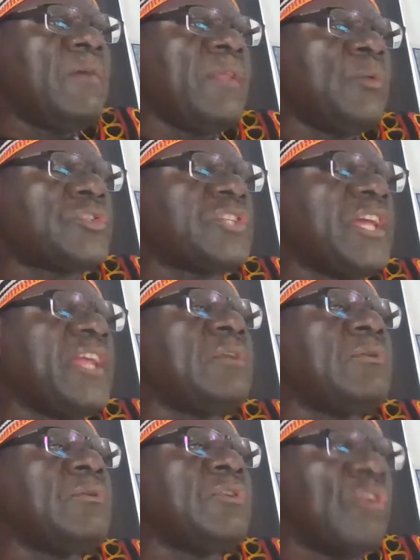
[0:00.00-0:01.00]
they will say
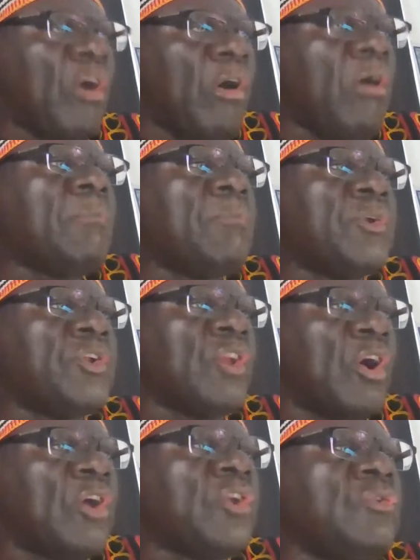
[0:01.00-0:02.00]
no,
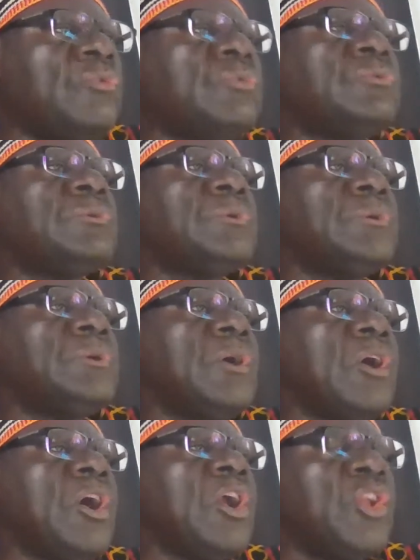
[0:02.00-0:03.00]
mano nu,
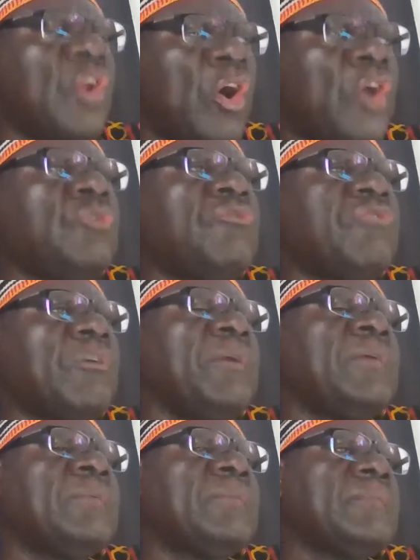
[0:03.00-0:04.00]
ano you for me.